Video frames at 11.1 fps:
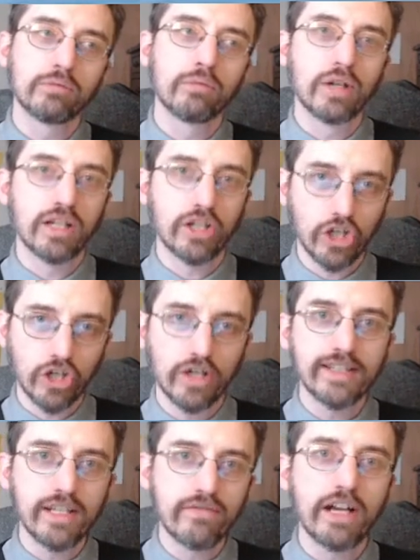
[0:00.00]
when a
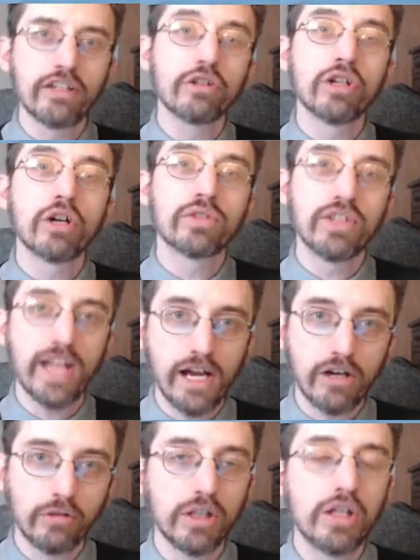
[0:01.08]
currency value goes
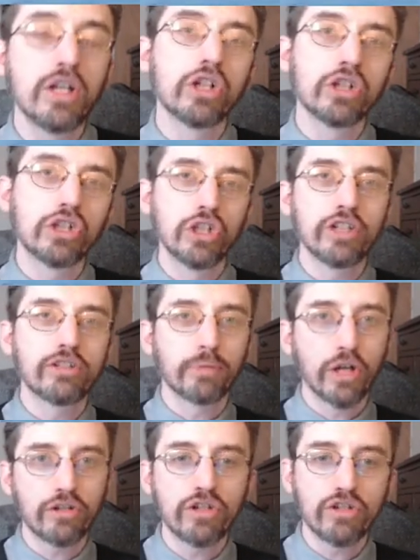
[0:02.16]
down, goods
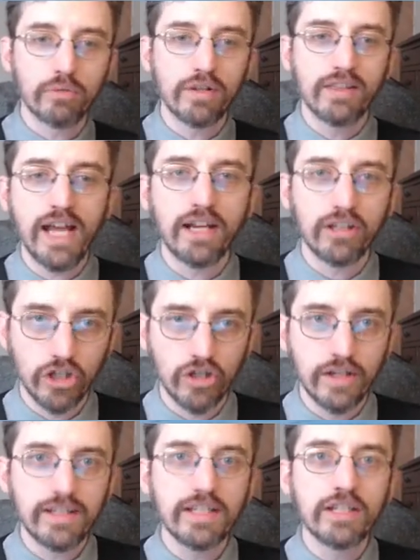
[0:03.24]
purchased with that
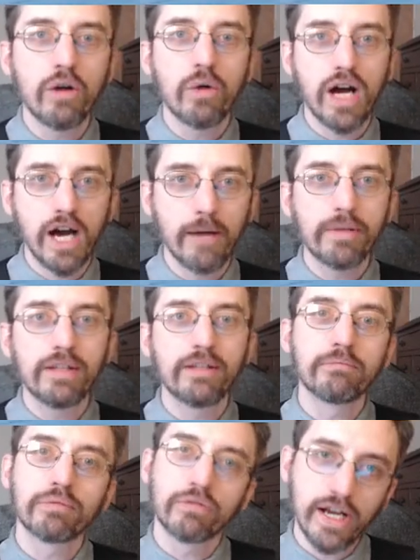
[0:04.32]
currency go up in
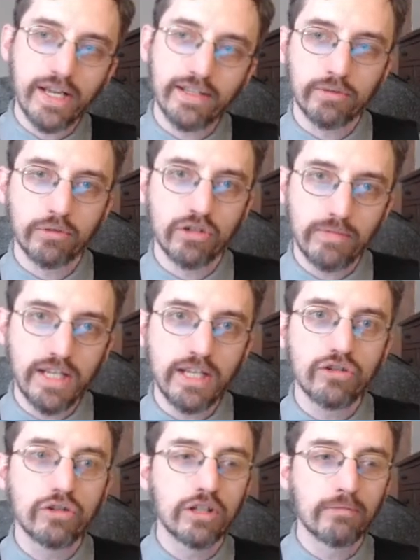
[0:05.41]
price, which means
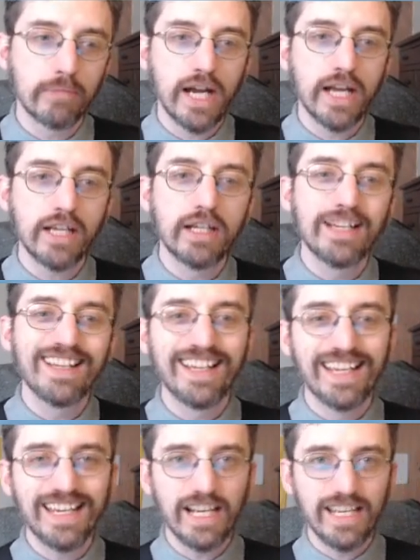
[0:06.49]
you could buy
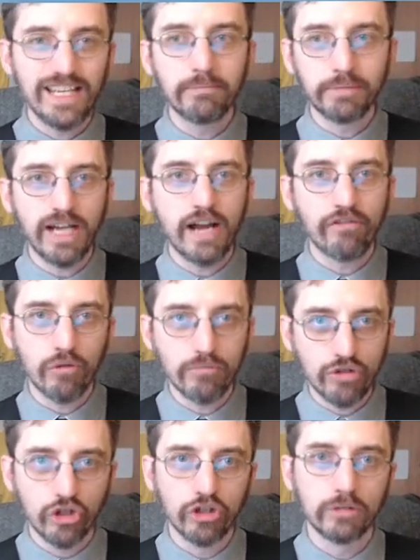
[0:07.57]
in-platform
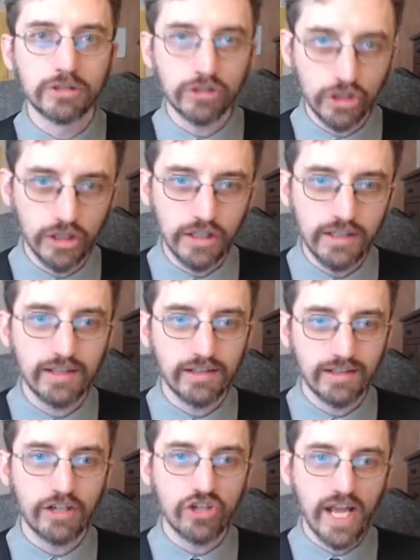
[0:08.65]
durable goods
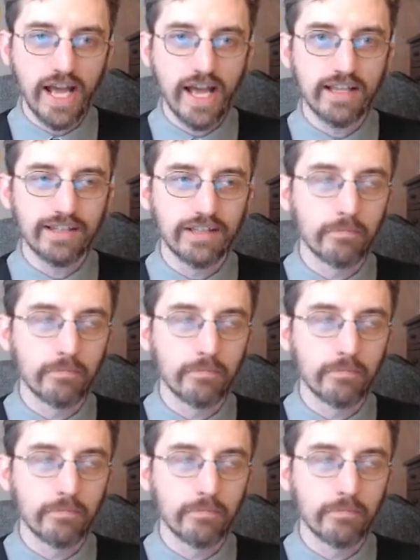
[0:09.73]
such as